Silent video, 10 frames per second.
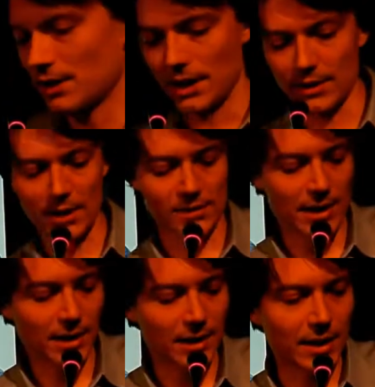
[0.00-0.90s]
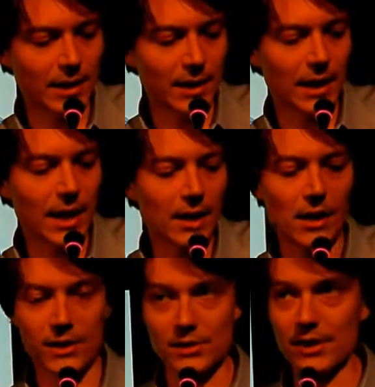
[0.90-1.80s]
And then secondly, an
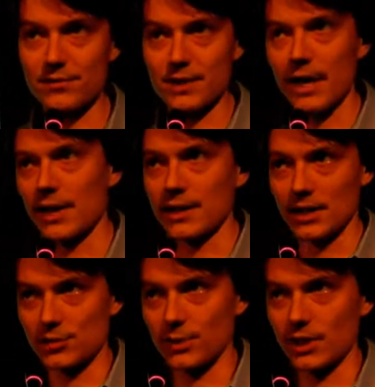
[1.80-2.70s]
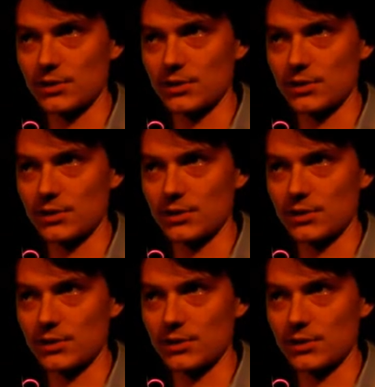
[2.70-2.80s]
icon is left in its place.